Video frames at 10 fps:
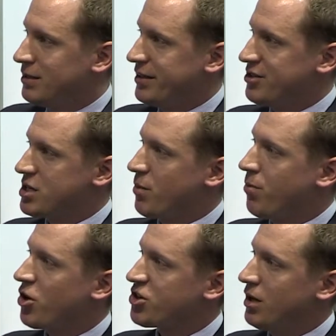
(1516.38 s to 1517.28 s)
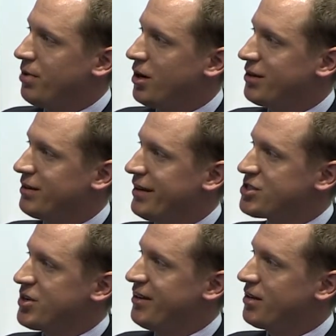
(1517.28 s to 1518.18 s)
There's the proportional part,
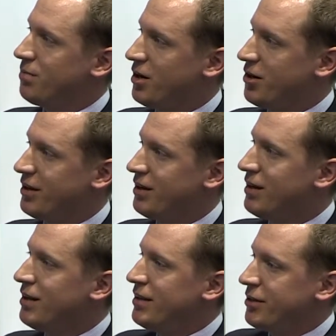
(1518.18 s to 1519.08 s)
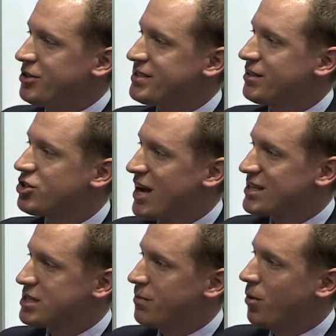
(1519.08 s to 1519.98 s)
there's the integral part. You just
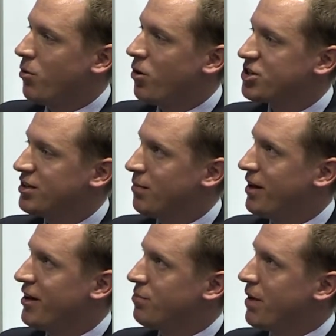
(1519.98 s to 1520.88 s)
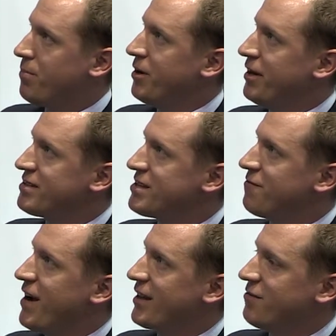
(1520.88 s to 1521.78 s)
adjust the proportional part by putting this
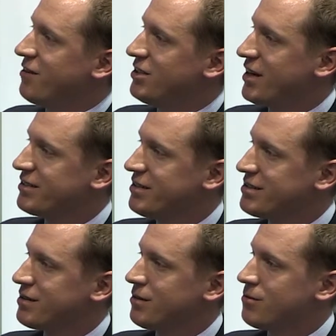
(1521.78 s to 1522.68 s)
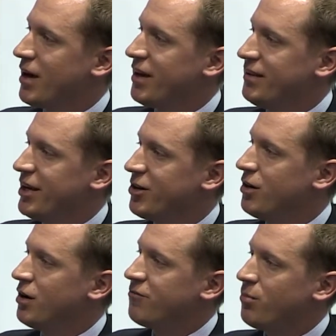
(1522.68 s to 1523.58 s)
effective inductance right in here
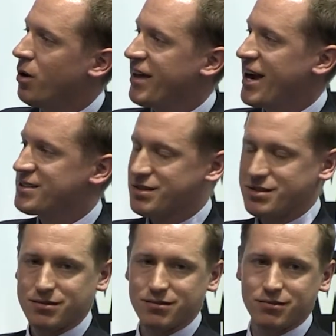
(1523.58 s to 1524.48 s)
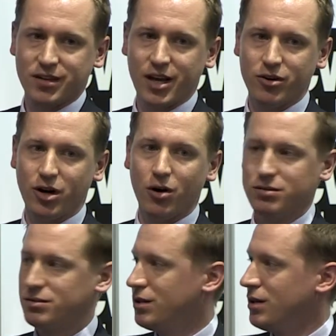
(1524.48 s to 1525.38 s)
for both axes. There you go.
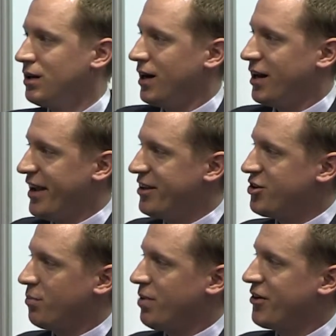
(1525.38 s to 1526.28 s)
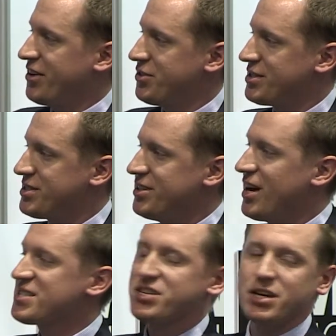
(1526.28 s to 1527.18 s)
The integral part, as you can see,
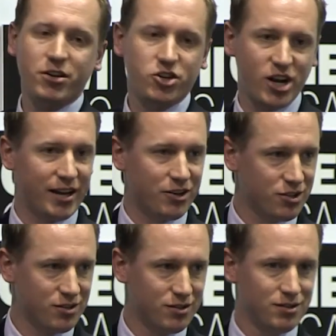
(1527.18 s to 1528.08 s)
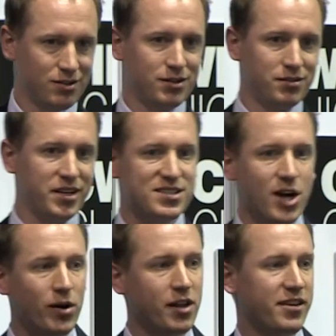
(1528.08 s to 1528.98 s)
doesn't even change. This is the
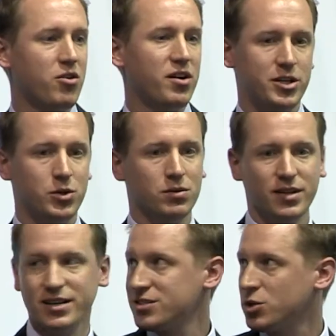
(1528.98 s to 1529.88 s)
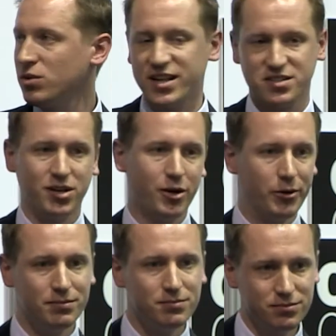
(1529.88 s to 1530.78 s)
only thing you can do. Like 2 lines of code.
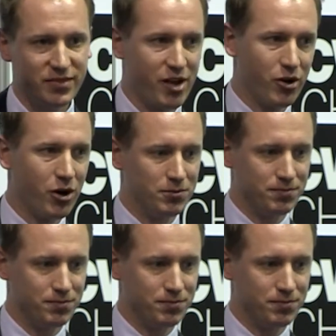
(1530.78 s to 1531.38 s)
There you go.